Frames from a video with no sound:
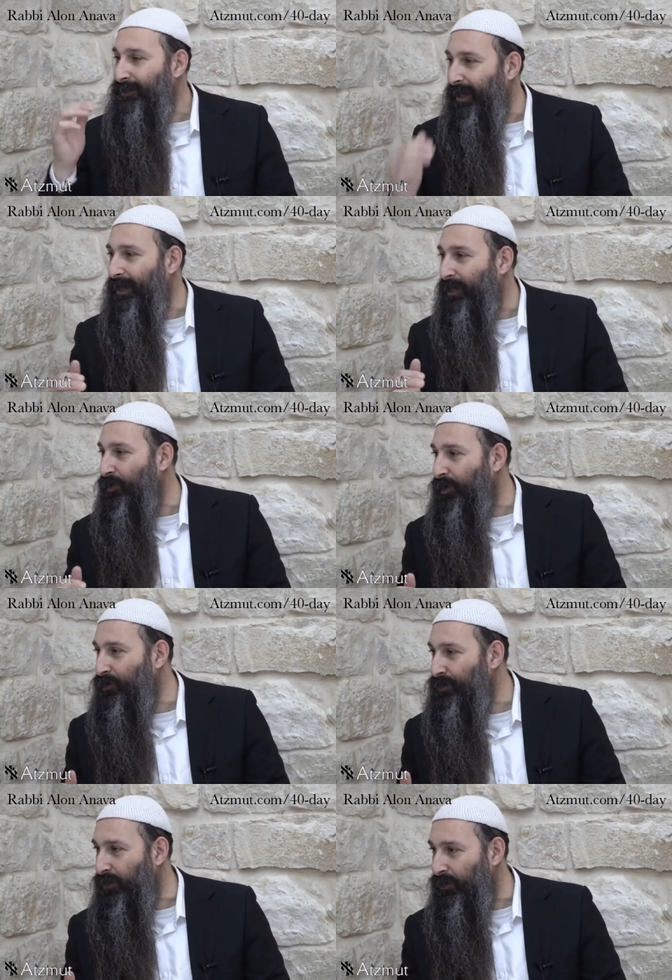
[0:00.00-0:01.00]
taking on
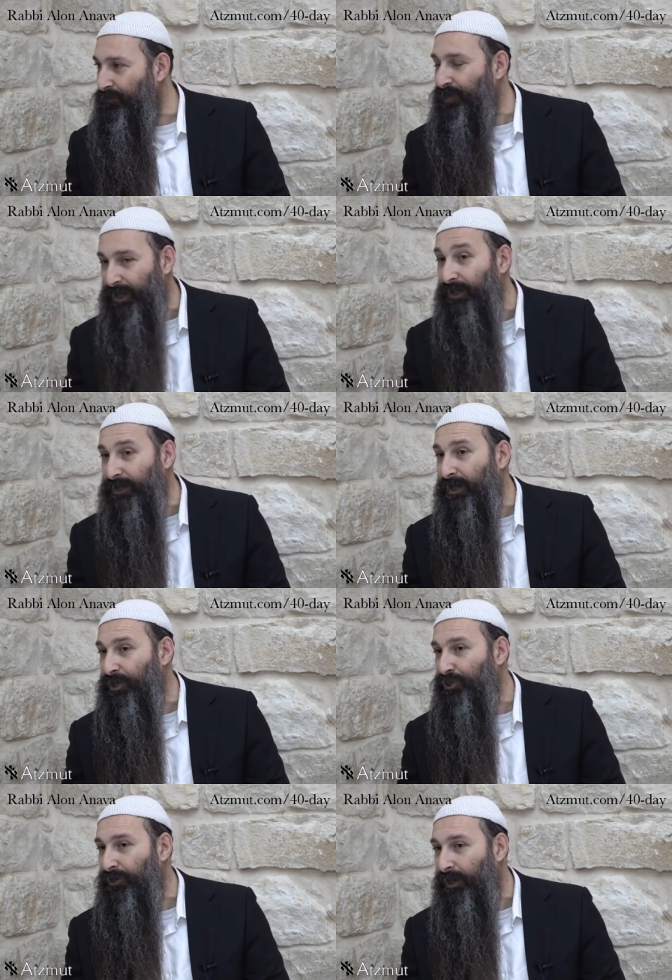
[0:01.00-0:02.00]
ourselves is the
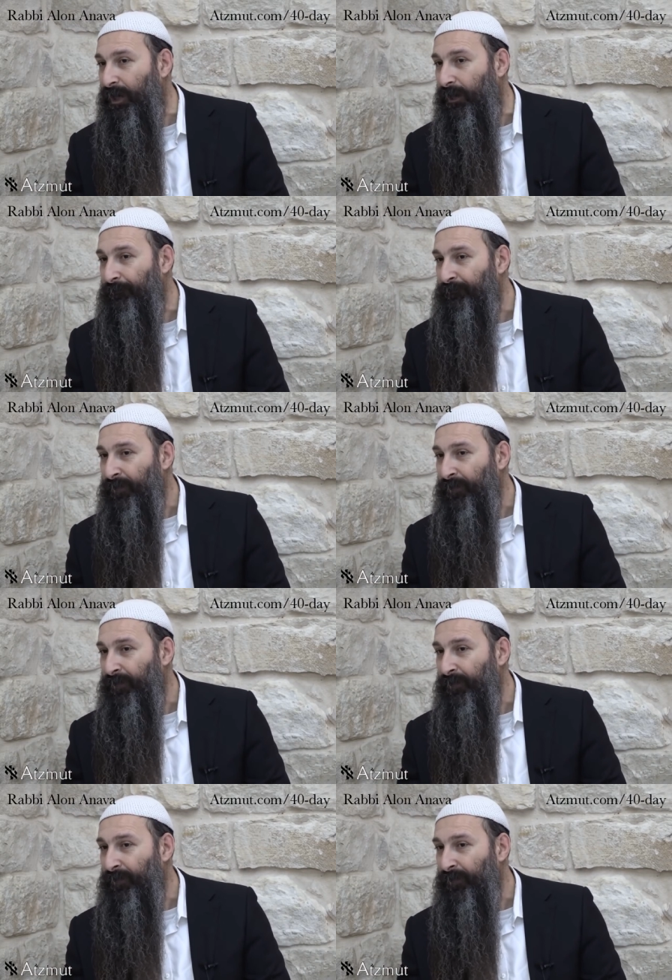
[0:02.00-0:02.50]
lashon hara.